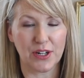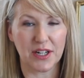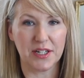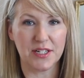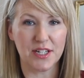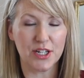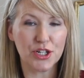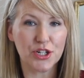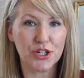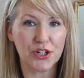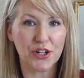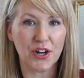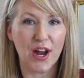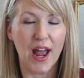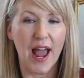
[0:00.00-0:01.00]

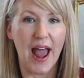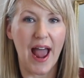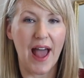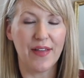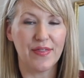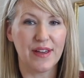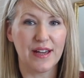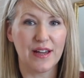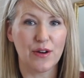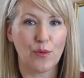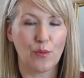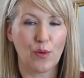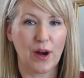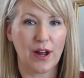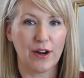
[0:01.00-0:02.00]
conditioner, and then
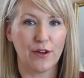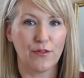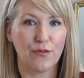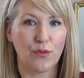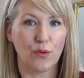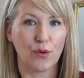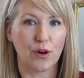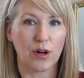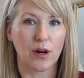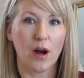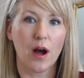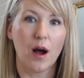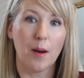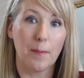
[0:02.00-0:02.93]
one for